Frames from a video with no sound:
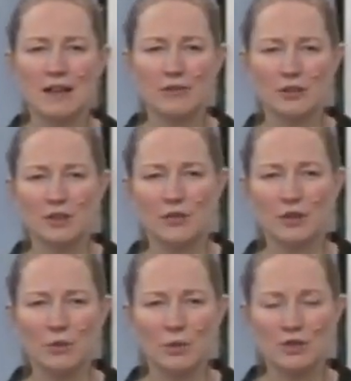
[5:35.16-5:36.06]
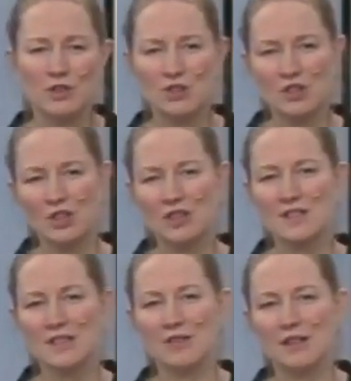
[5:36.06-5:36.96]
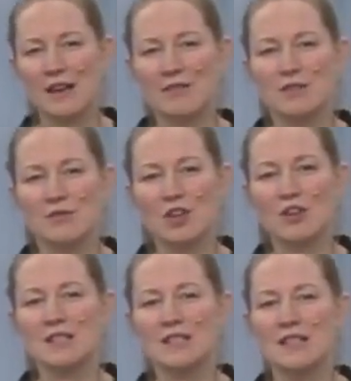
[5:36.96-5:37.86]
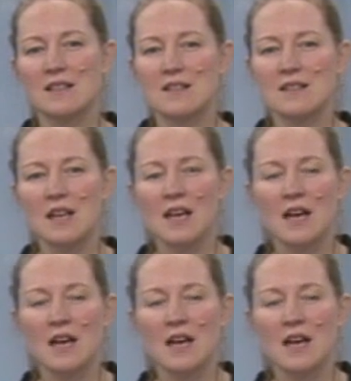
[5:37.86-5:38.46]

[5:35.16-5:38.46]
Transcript: level if you want to just get rid of toxins